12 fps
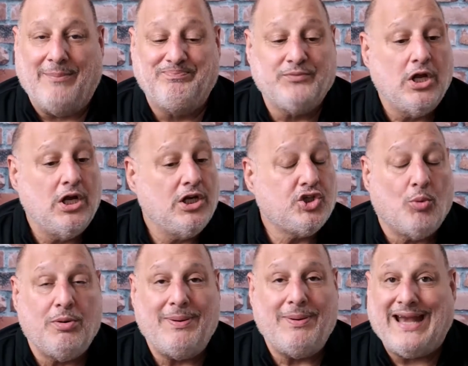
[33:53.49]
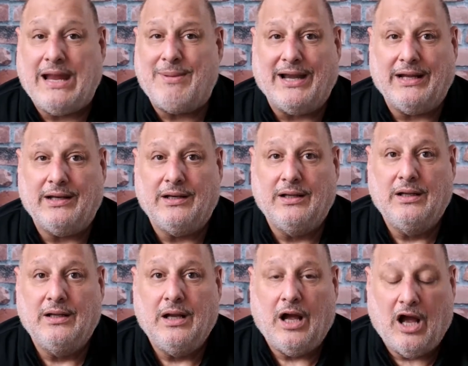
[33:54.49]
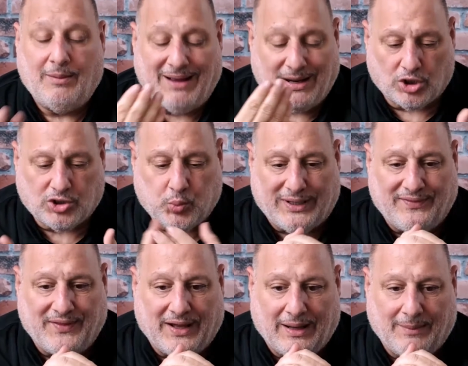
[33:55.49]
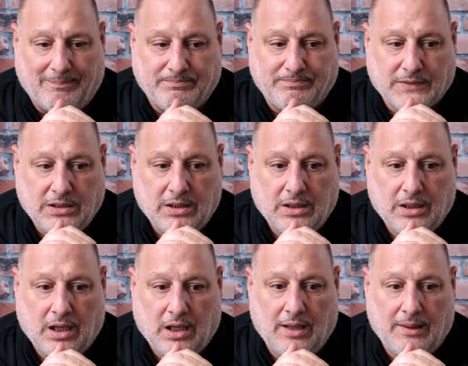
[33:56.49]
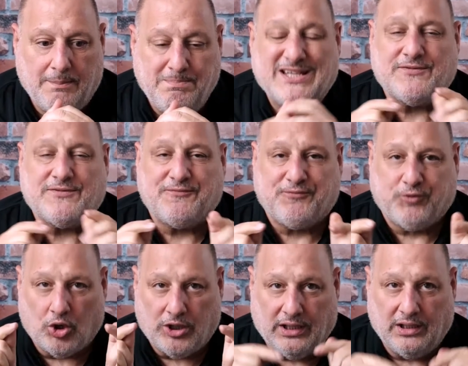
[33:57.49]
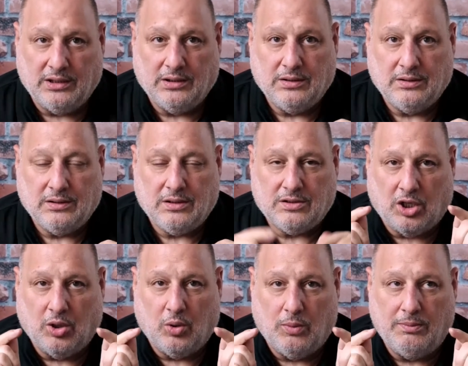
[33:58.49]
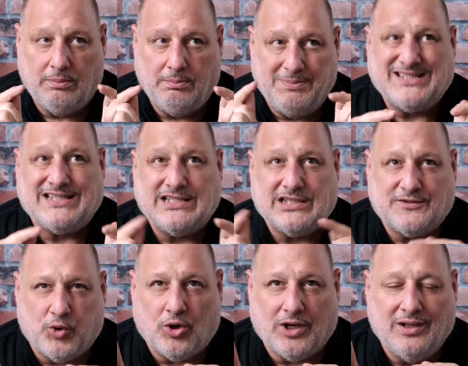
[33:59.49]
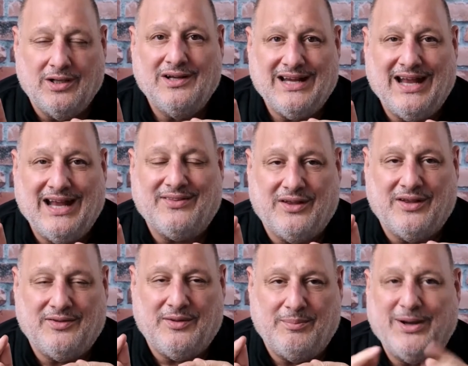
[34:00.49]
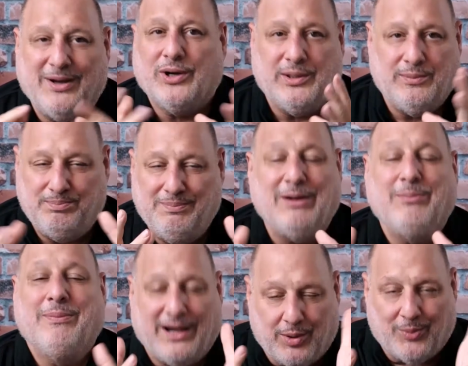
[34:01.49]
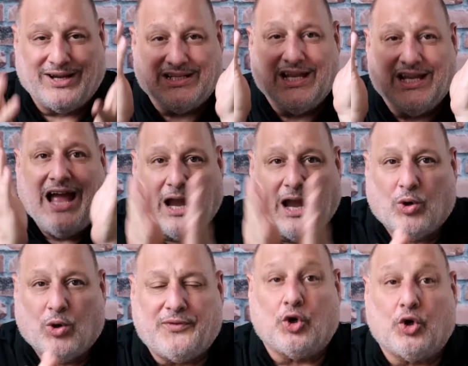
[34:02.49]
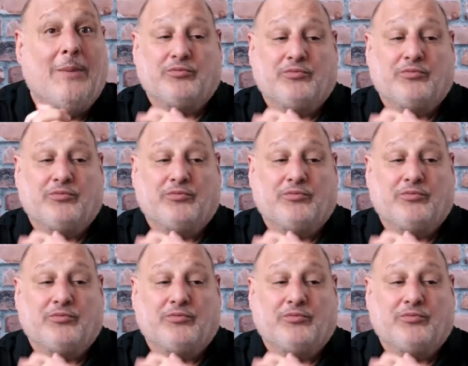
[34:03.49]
them, don't put my name on it. I worked with Miss Florida. So, Mrs. Florida. Yeah, the married. Anyways, I worked with her.